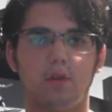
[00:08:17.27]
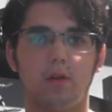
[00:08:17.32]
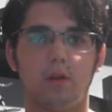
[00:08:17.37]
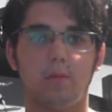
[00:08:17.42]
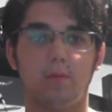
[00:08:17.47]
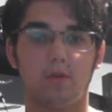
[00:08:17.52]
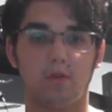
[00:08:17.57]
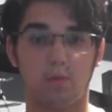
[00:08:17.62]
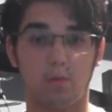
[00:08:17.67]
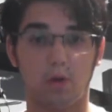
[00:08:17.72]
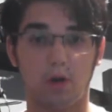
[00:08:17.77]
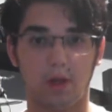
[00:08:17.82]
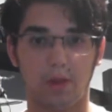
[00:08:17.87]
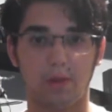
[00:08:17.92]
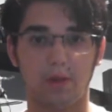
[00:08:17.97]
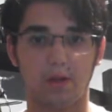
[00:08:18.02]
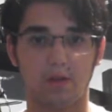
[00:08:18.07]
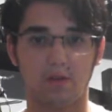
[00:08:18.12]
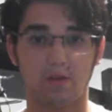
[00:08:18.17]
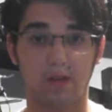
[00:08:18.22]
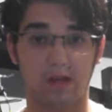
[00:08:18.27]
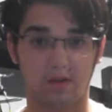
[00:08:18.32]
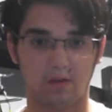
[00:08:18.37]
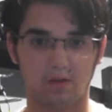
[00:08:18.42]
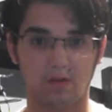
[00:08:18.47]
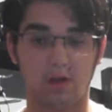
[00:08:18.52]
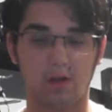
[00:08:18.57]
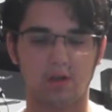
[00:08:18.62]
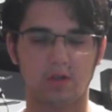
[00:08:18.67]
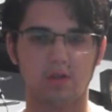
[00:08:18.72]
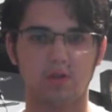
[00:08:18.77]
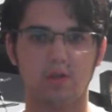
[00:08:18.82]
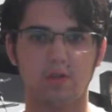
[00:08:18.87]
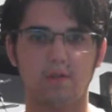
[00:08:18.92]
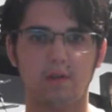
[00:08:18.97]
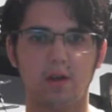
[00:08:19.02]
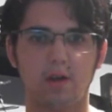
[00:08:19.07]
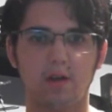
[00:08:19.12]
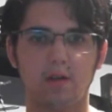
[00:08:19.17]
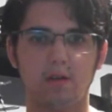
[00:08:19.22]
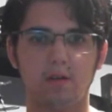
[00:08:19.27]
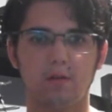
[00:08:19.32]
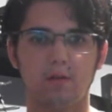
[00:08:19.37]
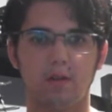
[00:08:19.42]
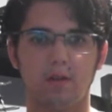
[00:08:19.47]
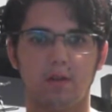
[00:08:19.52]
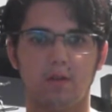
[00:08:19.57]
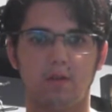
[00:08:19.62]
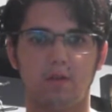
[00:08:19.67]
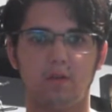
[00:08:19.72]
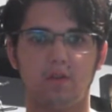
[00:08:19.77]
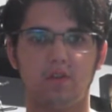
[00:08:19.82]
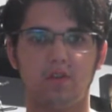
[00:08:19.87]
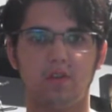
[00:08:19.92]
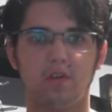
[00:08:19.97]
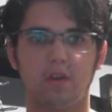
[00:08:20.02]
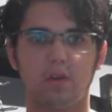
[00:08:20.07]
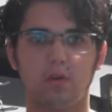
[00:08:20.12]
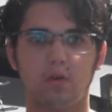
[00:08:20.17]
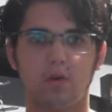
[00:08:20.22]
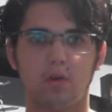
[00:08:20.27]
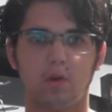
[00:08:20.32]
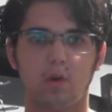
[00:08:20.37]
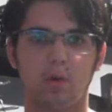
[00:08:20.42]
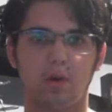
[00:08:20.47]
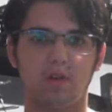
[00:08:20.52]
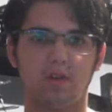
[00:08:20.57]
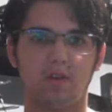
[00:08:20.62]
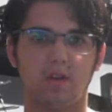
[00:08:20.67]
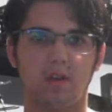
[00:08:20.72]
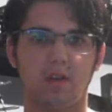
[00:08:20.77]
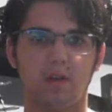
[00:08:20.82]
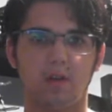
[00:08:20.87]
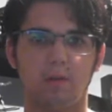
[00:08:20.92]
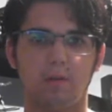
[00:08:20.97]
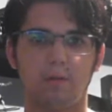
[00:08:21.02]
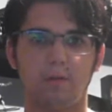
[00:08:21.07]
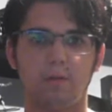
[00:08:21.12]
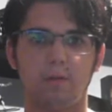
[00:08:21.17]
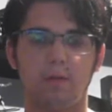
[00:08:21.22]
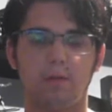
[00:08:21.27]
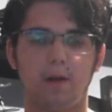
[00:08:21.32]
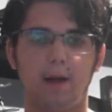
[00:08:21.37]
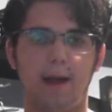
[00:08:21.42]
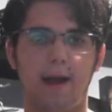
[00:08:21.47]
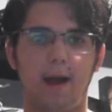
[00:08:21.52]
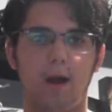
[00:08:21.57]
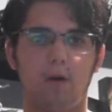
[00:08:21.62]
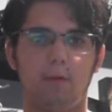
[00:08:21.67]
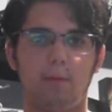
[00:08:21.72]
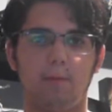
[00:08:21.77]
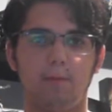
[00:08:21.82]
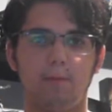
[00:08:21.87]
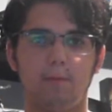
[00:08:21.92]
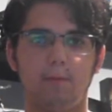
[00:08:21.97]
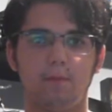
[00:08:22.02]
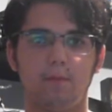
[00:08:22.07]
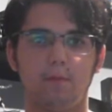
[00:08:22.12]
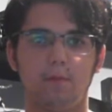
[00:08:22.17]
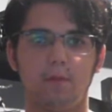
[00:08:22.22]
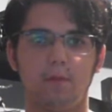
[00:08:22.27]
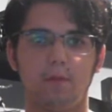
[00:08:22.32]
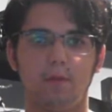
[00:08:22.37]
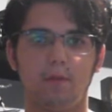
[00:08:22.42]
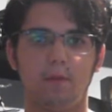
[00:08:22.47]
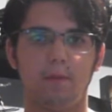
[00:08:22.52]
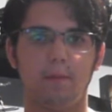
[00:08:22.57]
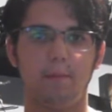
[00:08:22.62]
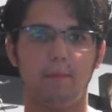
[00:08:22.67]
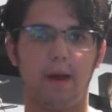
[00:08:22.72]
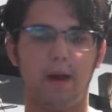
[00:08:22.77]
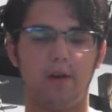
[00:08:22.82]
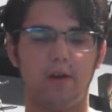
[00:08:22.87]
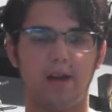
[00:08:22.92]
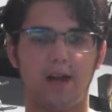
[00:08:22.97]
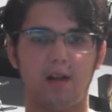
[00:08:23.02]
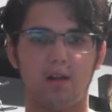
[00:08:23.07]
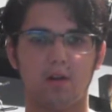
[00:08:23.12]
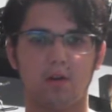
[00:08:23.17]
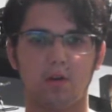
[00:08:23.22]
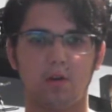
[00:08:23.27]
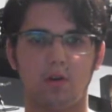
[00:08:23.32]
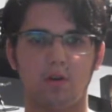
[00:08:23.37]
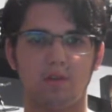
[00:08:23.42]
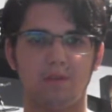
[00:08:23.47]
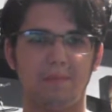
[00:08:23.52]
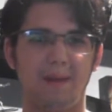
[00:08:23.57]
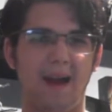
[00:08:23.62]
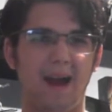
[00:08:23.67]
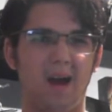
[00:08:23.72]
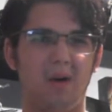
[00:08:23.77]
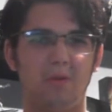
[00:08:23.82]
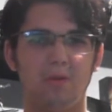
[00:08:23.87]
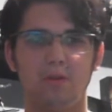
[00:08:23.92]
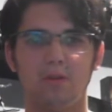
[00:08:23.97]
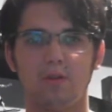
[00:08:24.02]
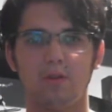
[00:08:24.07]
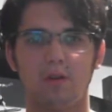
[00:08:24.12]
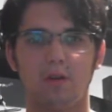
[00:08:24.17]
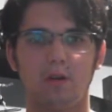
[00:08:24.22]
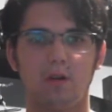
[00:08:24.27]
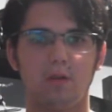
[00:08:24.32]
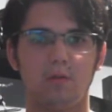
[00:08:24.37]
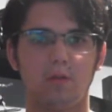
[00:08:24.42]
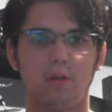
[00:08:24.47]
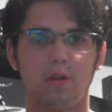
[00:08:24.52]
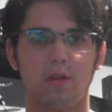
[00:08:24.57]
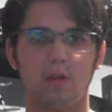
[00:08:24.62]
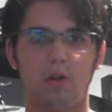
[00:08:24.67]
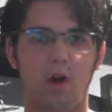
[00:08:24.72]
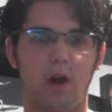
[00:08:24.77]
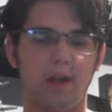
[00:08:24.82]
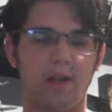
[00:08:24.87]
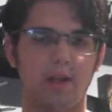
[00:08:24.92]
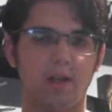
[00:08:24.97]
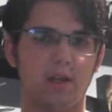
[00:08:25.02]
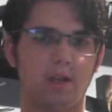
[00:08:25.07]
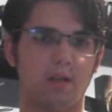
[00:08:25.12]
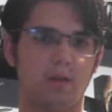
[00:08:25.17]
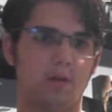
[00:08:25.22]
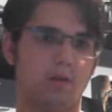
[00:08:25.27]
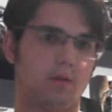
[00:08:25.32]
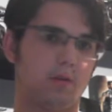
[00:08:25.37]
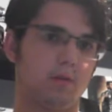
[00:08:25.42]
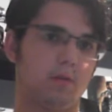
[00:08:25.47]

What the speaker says: what I think Zack Snyder should have done, is just include a quick scene of how Barry Allen got his powers. You know, with the lightning and.